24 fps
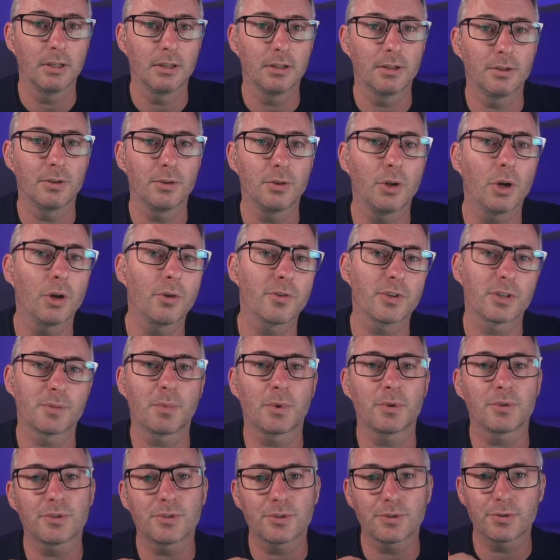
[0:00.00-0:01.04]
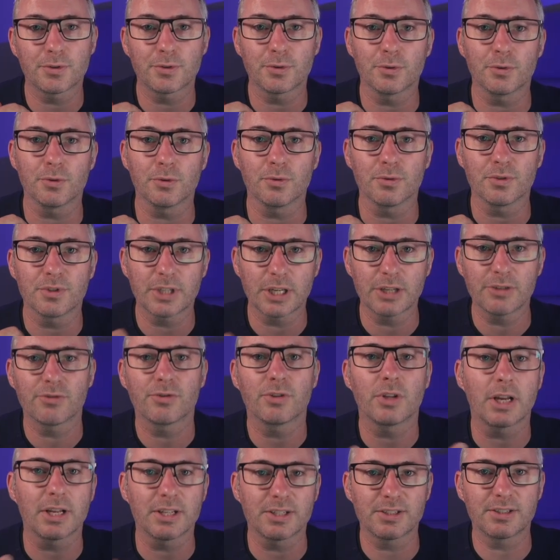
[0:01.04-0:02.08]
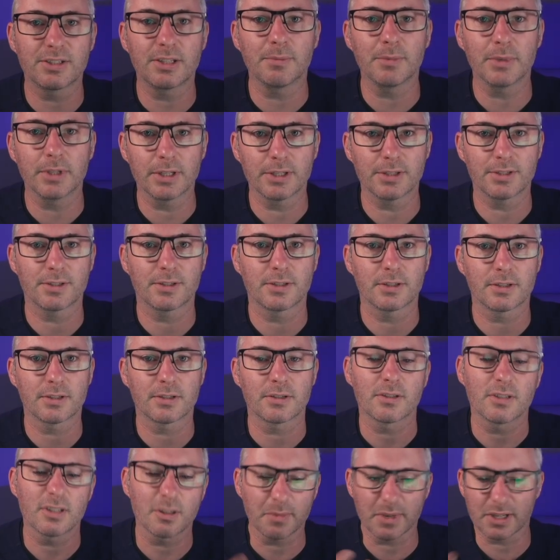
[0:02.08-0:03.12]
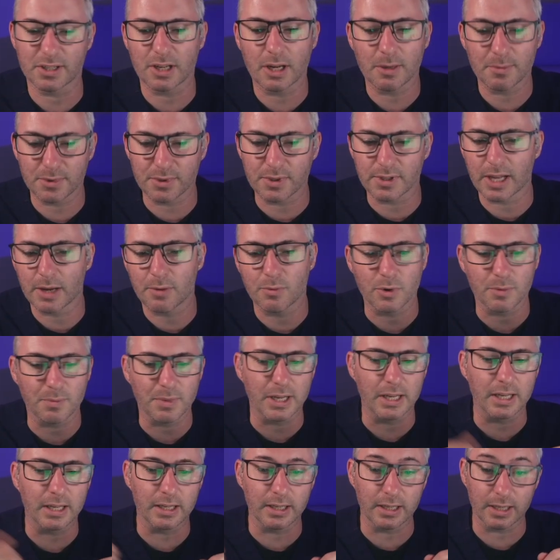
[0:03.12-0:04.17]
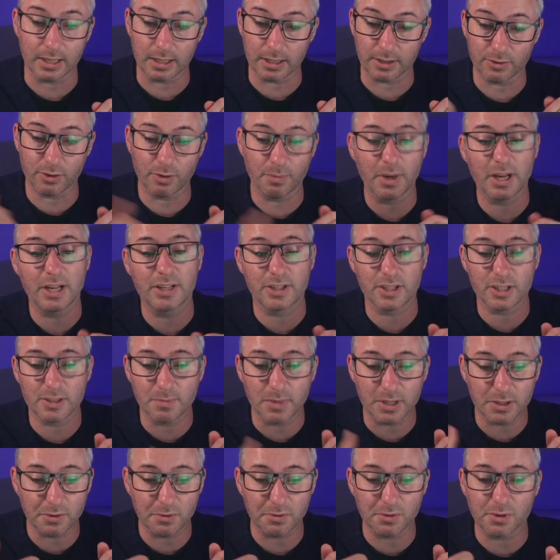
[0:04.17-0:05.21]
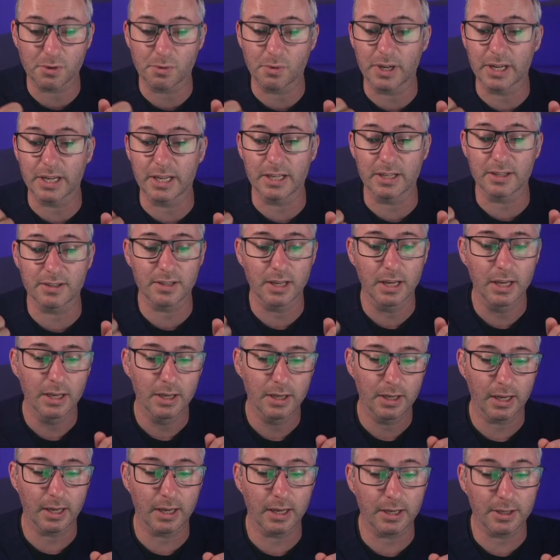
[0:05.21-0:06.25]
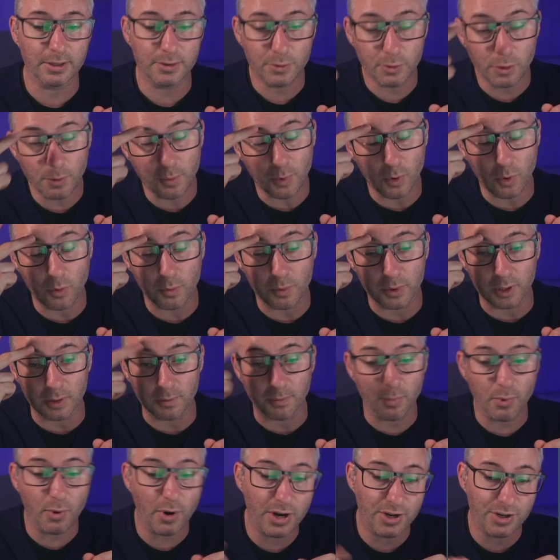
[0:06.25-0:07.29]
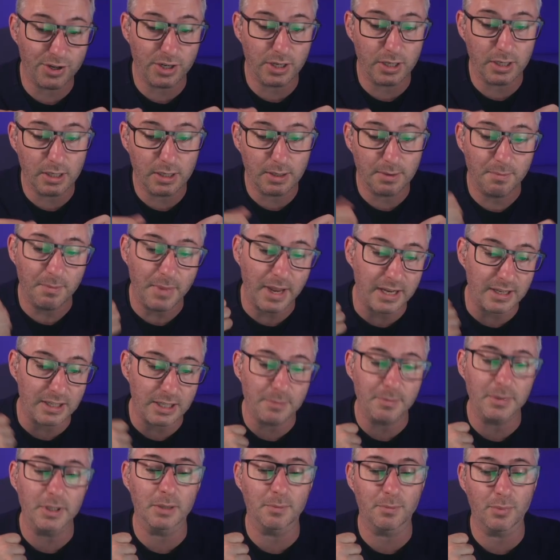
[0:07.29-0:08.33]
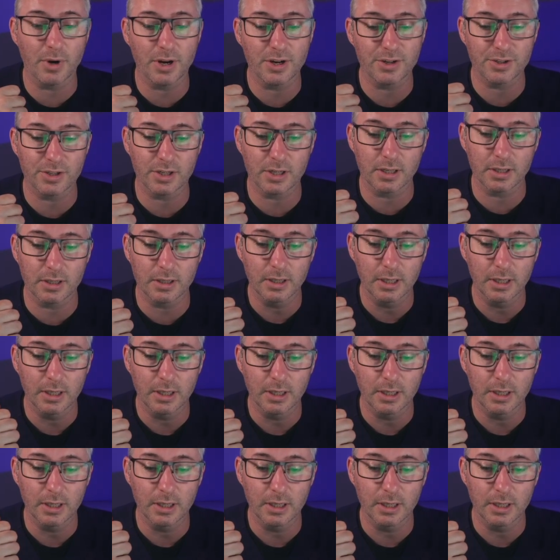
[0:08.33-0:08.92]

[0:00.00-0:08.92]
no response to centralized stimulus. And some examples of that would be trapezius muscle squeeze, supraorbital pressure, mandibular pressure,